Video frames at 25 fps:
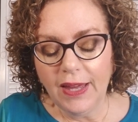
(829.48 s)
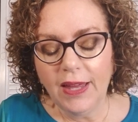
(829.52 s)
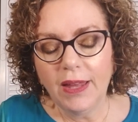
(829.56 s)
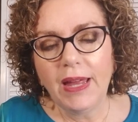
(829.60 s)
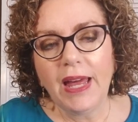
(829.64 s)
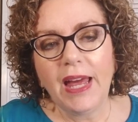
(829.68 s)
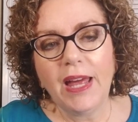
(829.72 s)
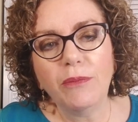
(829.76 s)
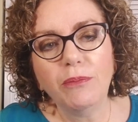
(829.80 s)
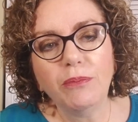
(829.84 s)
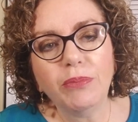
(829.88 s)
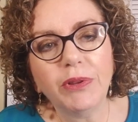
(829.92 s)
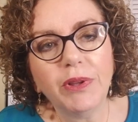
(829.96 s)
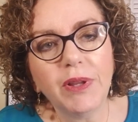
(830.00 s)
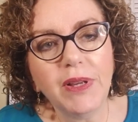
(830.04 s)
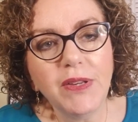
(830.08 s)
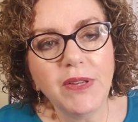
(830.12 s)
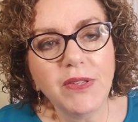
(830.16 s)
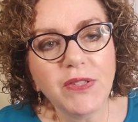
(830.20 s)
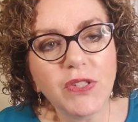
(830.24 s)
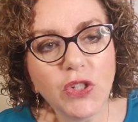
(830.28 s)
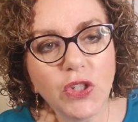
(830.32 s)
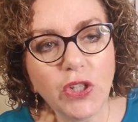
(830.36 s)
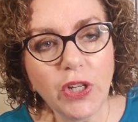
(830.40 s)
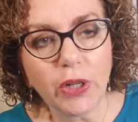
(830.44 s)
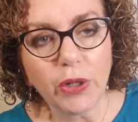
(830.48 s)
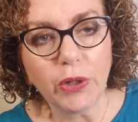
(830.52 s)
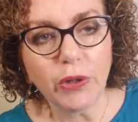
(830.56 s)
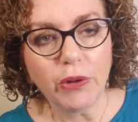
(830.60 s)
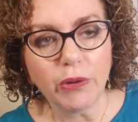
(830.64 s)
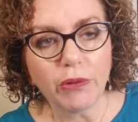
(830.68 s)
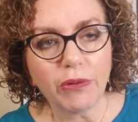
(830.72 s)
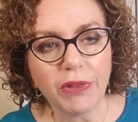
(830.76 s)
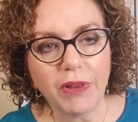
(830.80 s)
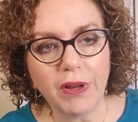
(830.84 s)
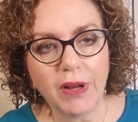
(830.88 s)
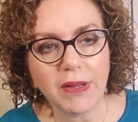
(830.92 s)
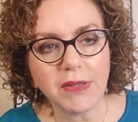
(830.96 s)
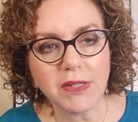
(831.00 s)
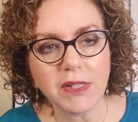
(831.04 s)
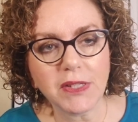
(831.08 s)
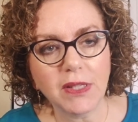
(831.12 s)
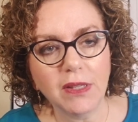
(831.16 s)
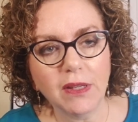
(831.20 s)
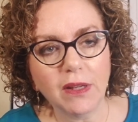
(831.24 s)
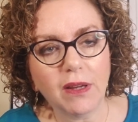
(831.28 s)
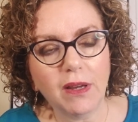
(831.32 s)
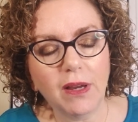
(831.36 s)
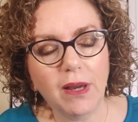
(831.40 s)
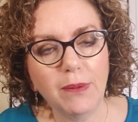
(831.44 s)
And please share your thoughts in
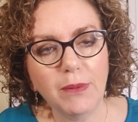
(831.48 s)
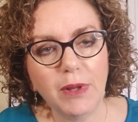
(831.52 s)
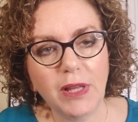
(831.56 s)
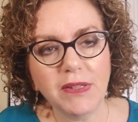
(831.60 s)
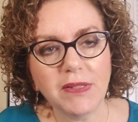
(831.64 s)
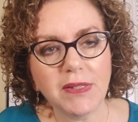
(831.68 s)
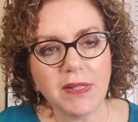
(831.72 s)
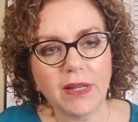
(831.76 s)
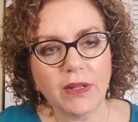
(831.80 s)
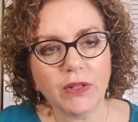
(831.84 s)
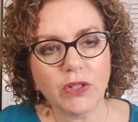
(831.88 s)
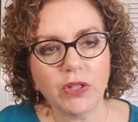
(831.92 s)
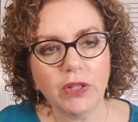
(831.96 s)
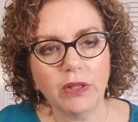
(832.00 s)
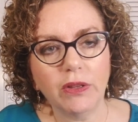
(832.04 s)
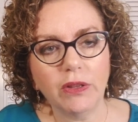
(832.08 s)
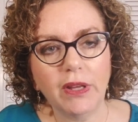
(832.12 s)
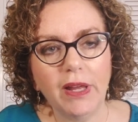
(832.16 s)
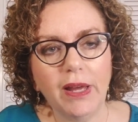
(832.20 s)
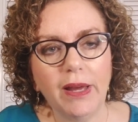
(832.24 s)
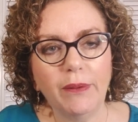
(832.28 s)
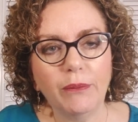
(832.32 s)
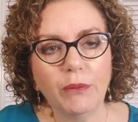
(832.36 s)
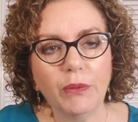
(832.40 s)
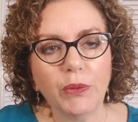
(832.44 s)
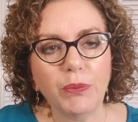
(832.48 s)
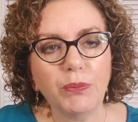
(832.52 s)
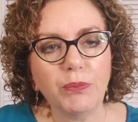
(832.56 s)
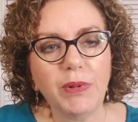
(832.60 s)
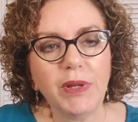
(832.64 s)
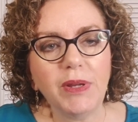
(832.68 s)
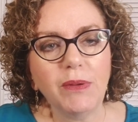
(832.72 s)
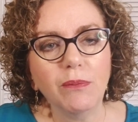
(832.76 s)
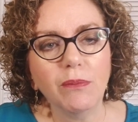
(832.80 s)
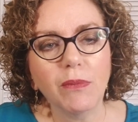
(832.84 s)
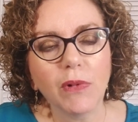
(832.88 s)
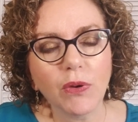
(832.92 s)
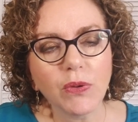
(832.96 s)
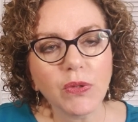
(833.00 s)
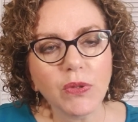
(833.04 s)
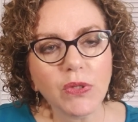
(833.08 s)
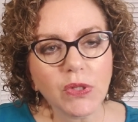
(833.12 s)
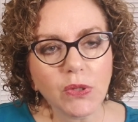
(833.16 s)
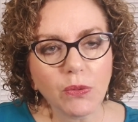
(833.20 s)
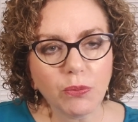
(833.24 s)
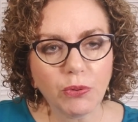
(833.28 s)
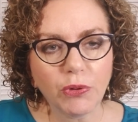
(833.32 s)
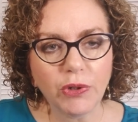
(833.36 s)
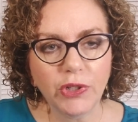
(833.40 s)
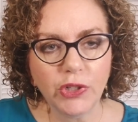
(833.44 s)
the comment section. That would be most
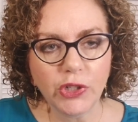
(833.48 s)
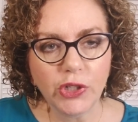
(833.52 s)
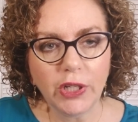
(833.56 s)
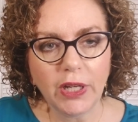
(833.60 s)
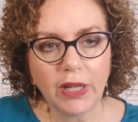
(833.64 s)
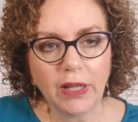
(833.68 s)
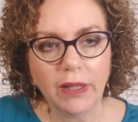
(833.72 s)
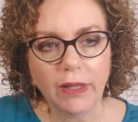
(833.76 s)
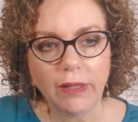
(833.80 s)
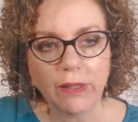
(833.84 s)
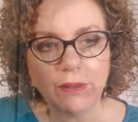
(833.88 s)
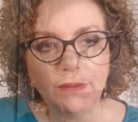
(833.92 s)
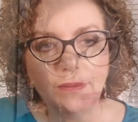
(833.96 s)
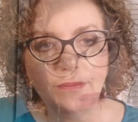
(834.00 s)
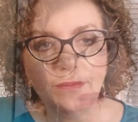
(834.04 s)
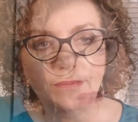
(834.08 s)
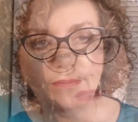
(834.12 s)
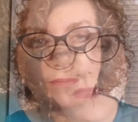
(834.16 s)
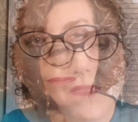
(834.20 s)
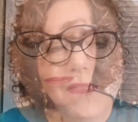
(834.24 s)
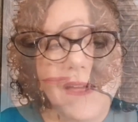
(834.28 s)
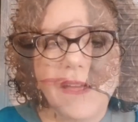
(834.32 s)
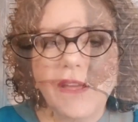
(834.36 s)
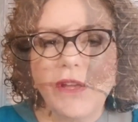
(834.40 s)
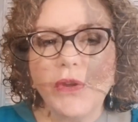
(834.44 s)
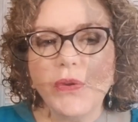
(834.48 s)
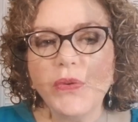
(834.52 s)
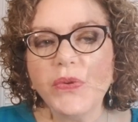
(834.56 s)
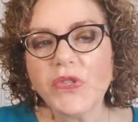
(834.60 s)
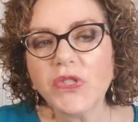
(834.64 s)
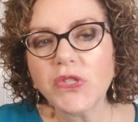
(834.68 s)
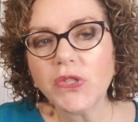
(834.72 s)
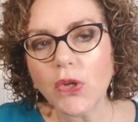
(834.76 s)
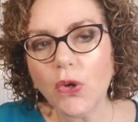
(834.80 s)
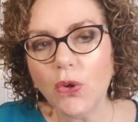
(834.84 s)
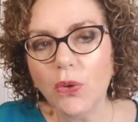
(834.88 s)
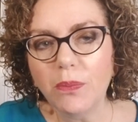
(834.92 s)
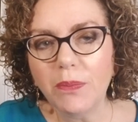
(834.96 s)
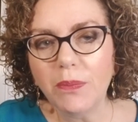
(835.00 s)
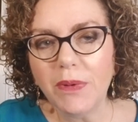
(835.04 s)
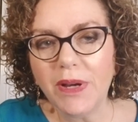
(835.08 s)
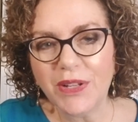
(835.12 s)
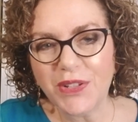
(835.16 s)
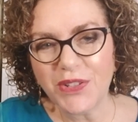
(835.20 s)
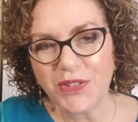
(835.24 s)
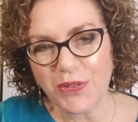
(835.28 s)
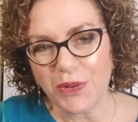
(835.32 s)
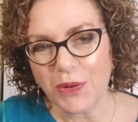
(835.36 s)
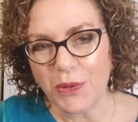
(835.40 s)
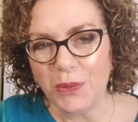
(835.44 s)
appreciated. Thank you so
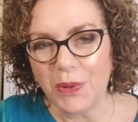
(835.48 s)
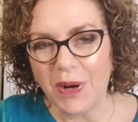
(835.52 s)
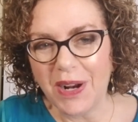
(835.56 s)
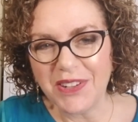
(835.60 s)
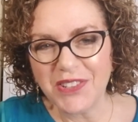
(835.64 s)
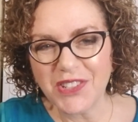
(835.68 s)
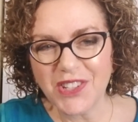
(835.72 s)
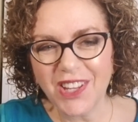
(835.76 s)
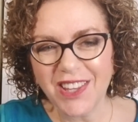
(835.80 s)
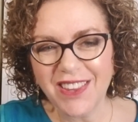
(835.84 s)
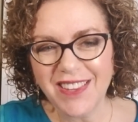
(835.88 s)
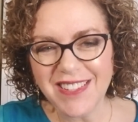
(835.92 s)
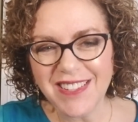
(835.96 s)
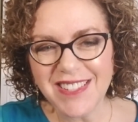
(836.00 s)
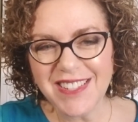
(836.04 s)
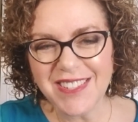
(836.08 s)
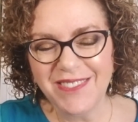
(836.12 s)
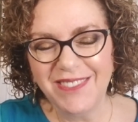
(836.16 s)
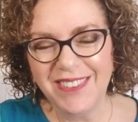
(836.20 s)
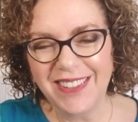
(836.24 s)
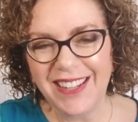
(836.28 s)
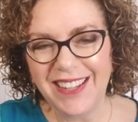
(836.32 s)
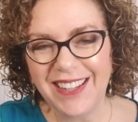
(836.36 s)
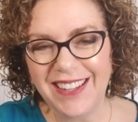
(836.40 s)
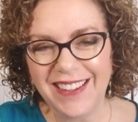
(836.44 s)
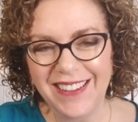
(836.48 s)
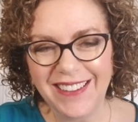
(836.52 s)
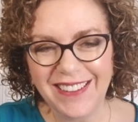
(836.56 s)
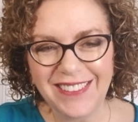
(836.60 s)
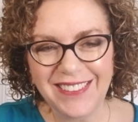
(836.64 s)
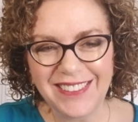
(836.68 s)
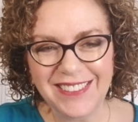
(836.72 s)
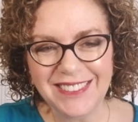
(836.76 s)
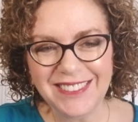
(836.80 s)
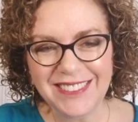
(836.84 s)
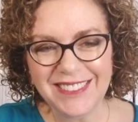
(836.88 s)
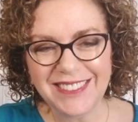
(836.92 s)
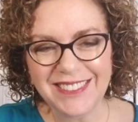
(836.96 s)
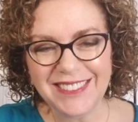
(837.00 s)
much for watching this video.